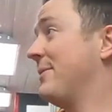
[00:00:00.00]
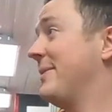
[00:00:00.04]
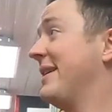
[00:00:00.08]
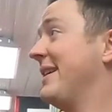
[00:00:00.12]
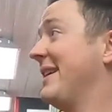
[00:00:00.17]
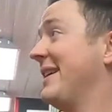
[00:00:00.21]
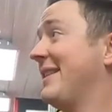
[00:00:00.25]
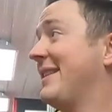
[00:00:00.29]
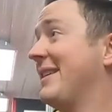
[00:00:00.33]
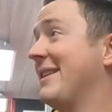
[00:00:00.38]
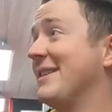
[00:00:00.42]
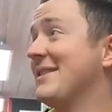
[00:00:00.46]

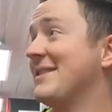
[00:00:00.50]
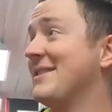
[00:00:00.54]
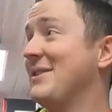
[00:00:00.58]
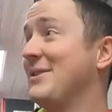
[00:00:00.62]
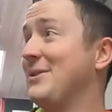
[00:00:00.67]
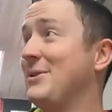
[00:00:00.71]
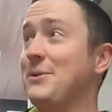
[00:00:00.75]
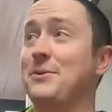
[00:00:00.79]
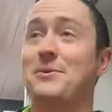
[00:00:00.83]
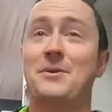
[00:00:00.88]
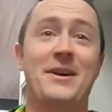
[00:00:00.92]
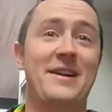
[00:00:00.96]
many things to
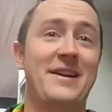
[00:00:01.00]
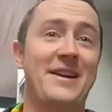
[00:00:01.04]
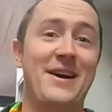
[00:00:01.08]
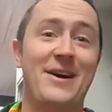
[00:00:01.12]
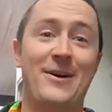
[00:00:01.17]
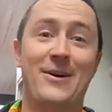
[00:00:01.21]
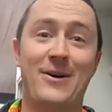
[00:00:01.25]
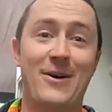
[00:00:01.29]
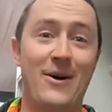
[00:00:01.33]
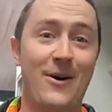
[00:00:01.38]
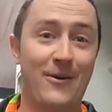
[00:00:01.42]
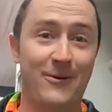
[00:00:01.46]
do right
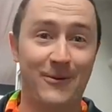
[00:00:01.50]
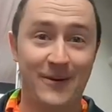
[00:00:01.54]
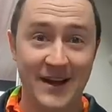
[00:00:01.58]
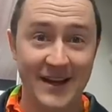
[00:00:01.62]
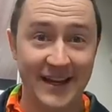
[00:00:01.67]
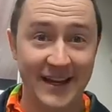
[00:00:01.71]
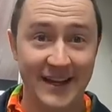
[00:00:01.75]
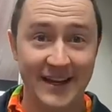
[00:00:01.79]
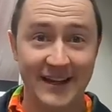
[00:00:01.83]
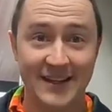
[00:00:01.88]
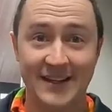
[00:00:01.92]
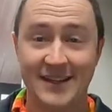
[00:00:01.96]
now
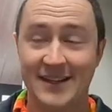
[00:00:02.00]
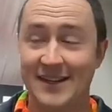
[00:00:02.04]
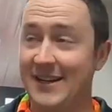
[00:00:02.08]
already,